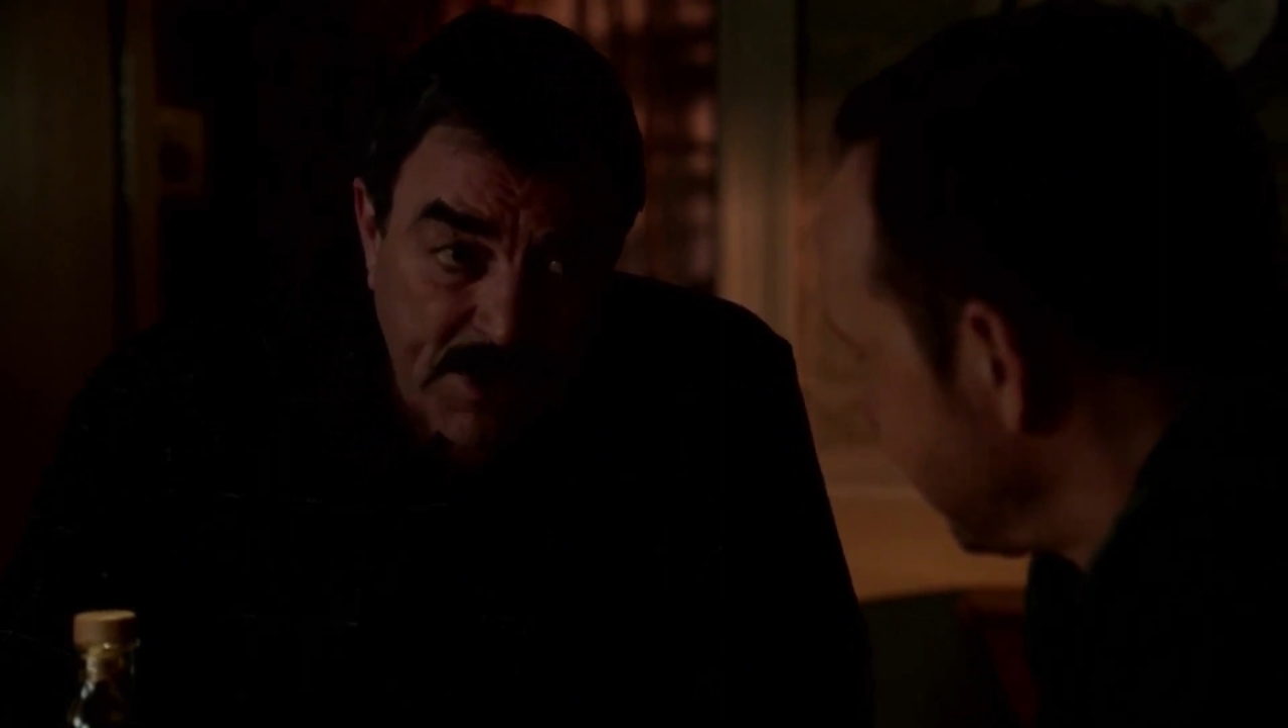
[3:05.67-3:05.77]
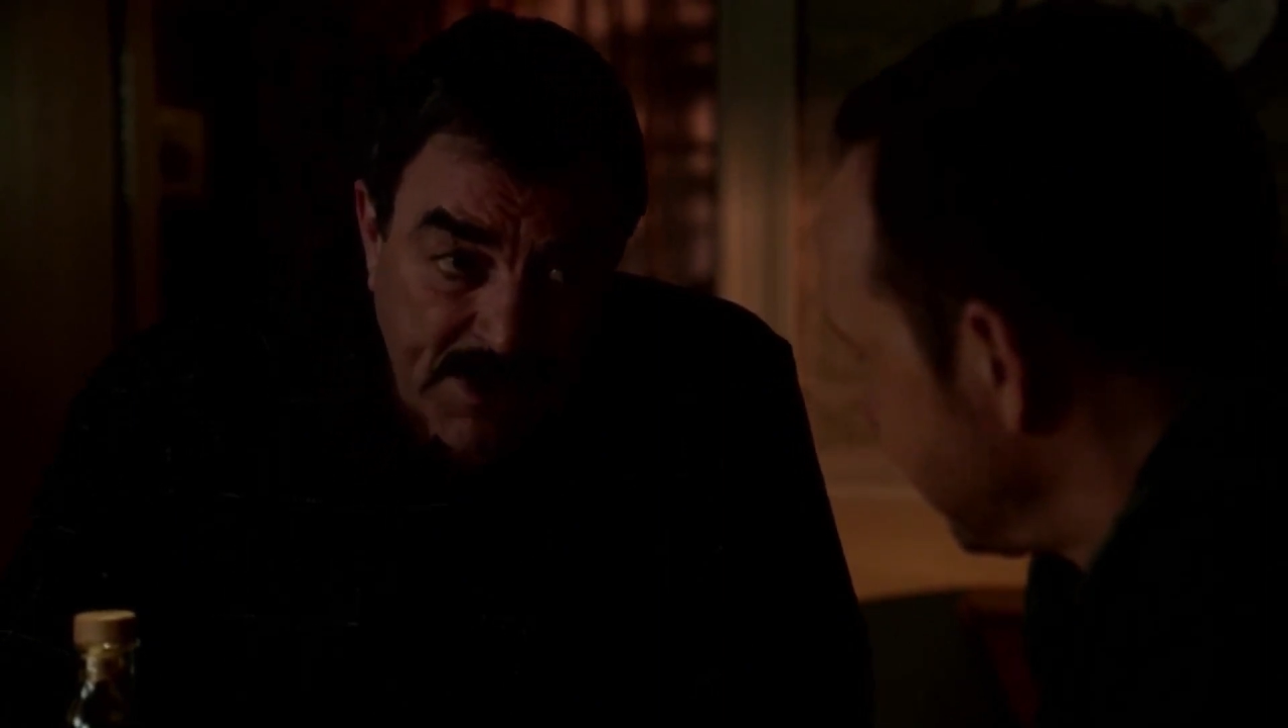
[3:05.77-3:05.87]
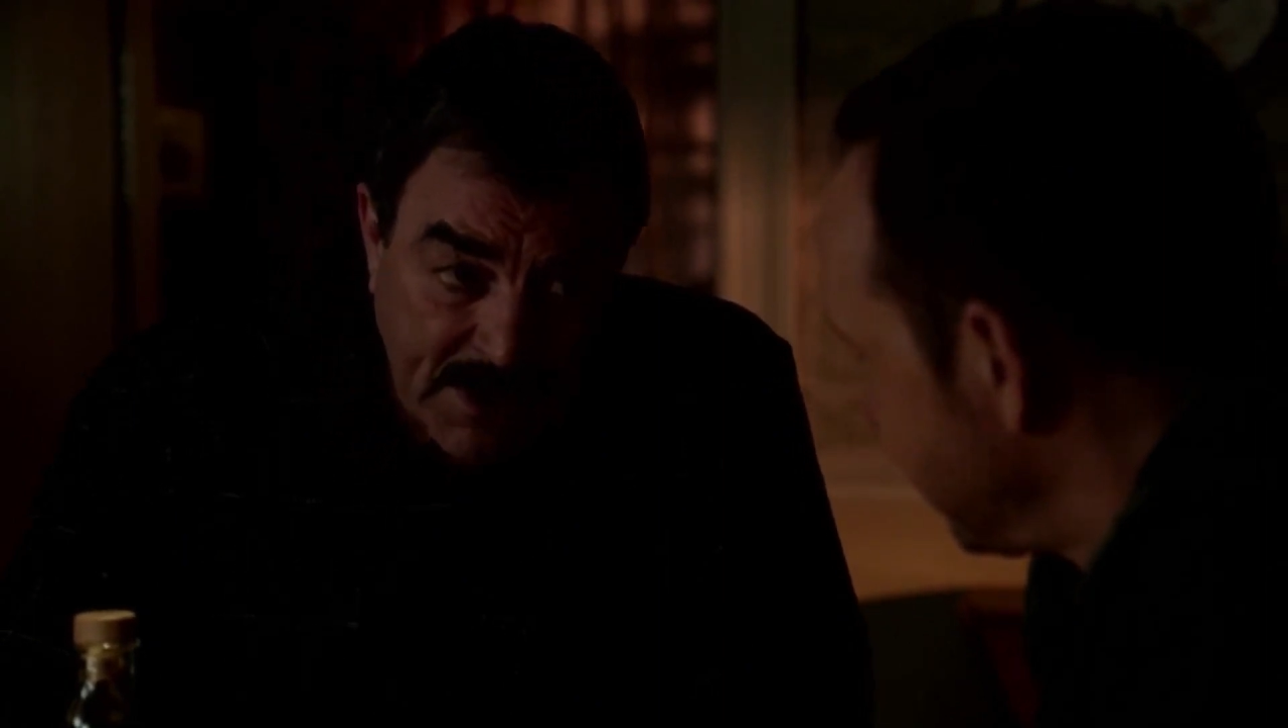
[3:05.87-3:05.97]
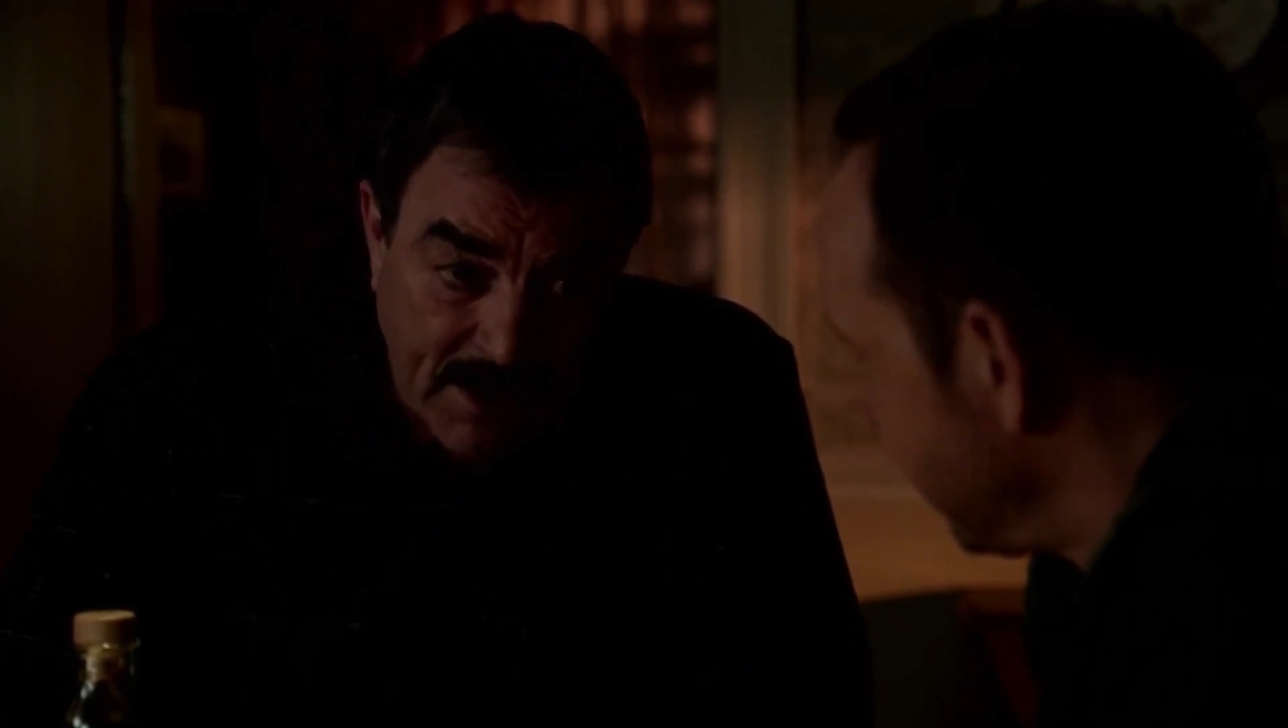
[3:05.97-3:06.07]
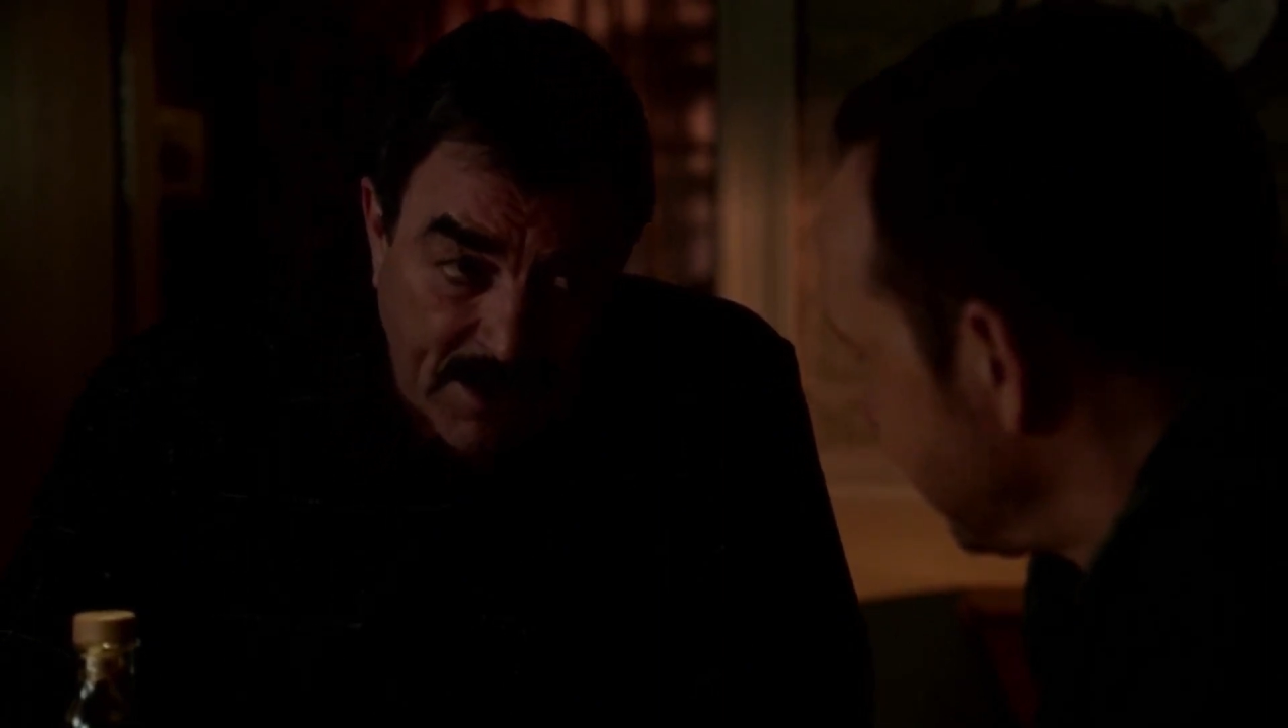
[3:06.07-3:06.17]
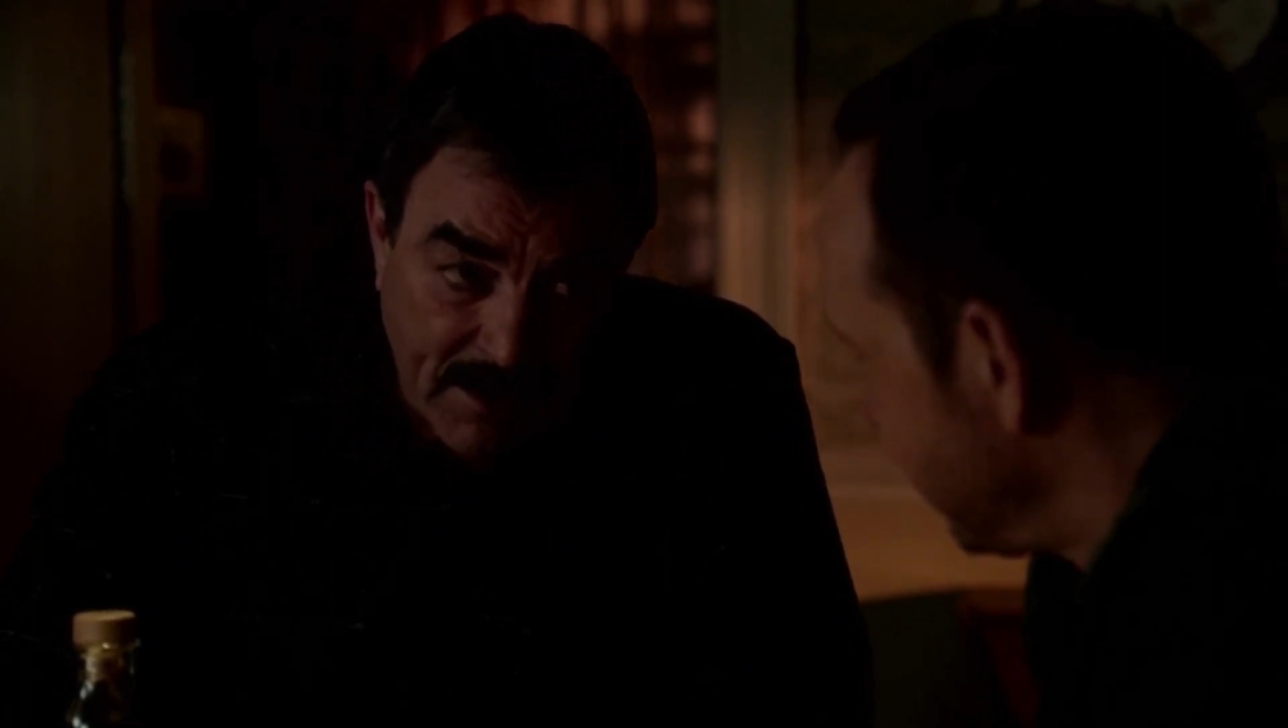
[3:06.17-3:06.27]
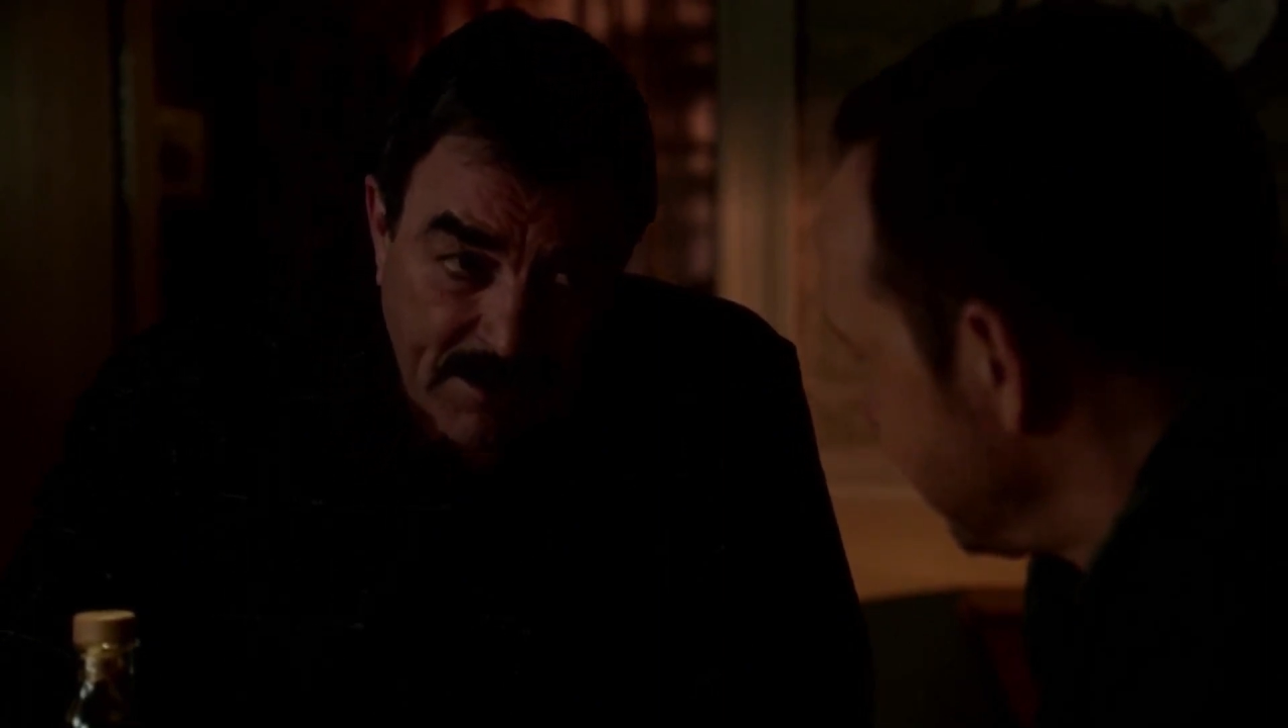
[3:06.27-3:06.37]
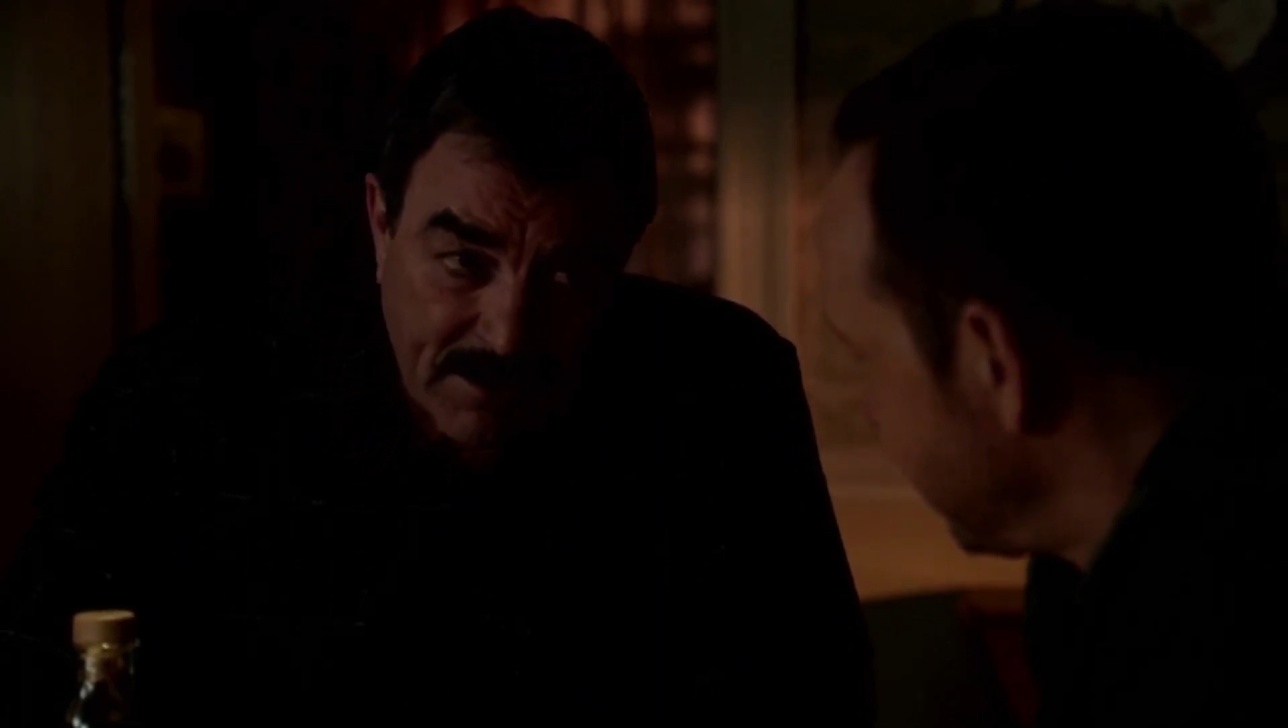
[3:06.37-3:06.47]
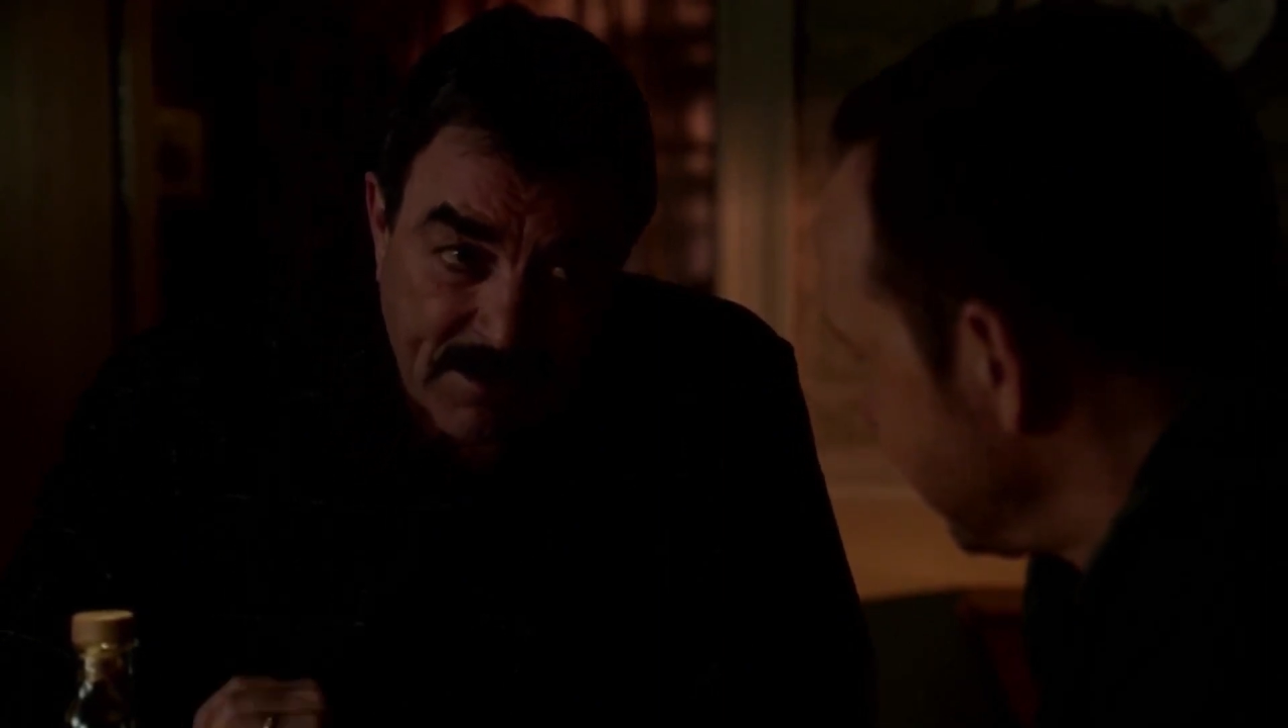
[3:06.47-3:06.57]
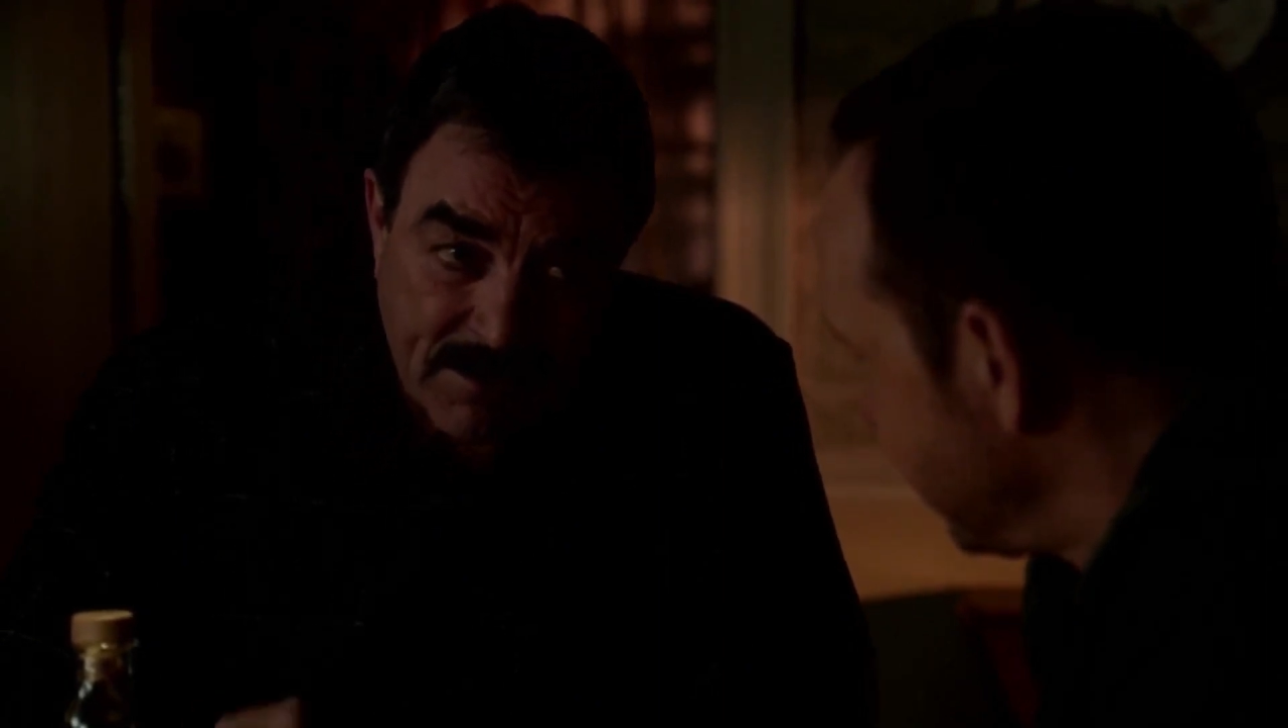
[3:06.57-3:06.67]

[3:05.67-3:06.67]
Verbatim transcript: wouldn't hear.